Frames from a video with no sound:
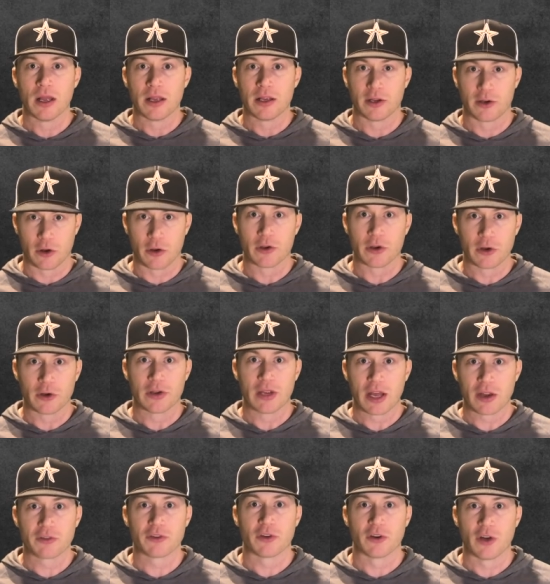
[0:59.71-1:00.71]
you know, your
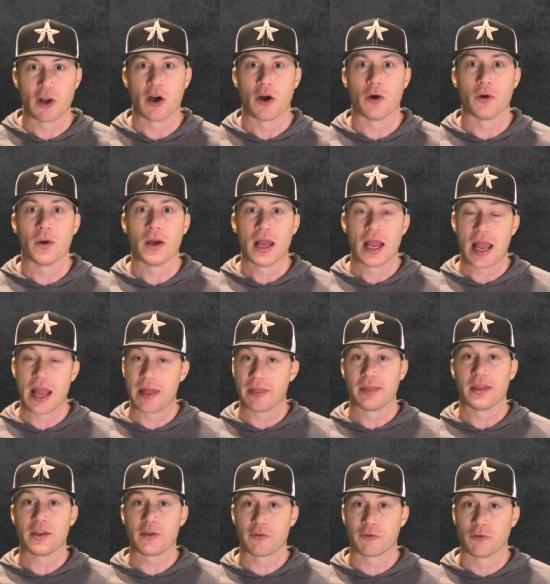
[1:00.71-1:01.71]
yes or no
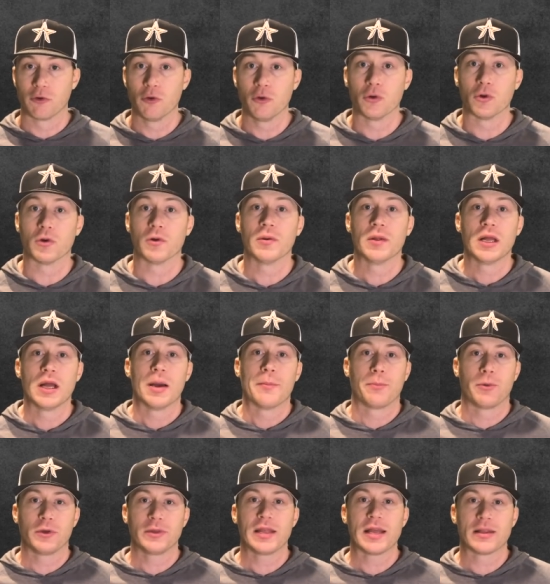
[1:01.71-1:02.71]
and this rule,
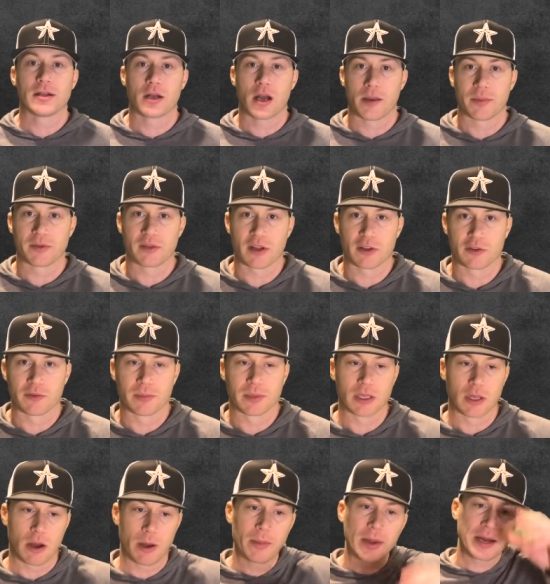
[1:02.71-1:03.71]
put that in the comment section
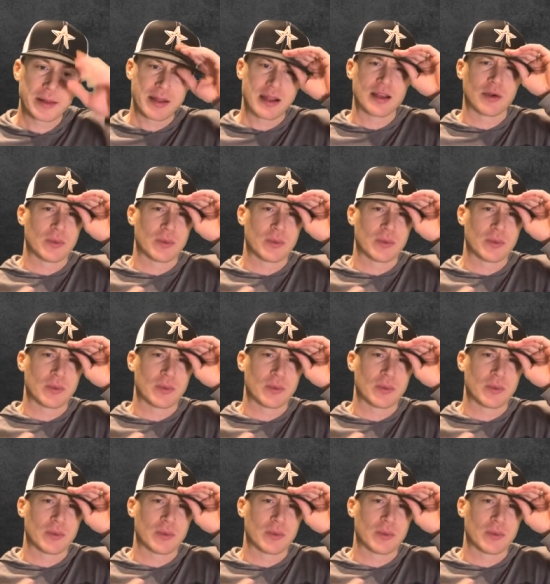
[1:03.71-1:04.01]
below. I'm going to tell